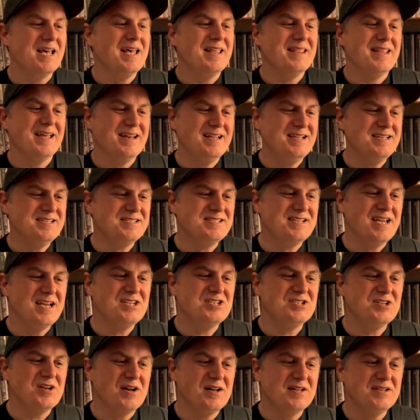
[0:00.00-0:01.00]
that he
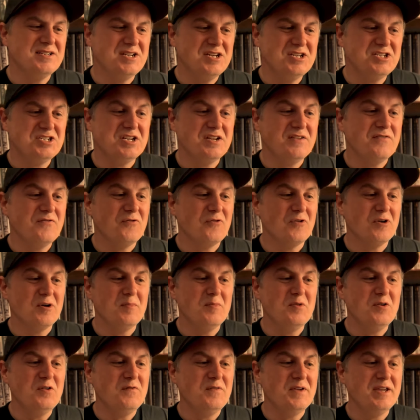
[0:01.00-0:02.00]
stage an audition for a
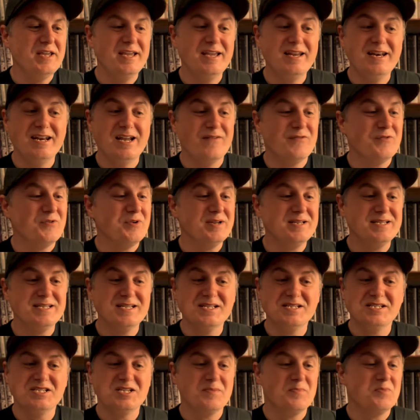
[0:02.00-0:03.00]
movie he never
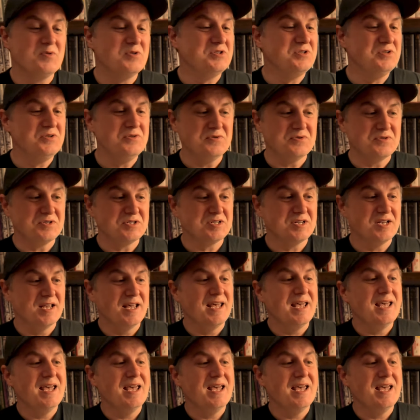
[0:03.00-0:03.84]
intends to produce